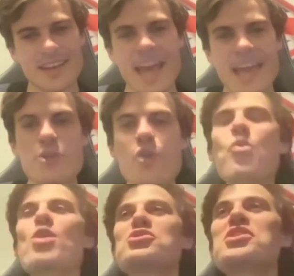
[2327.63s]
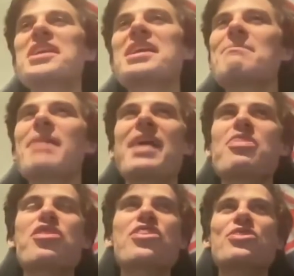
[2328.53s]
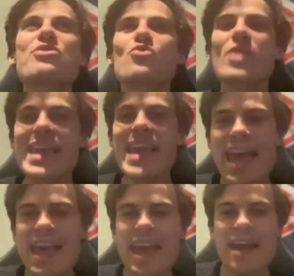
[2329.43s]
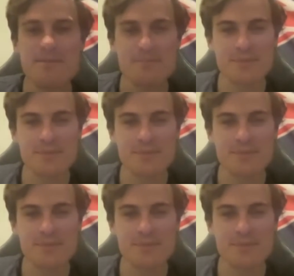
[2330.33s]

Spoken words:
And you're watching him at 3 a.m.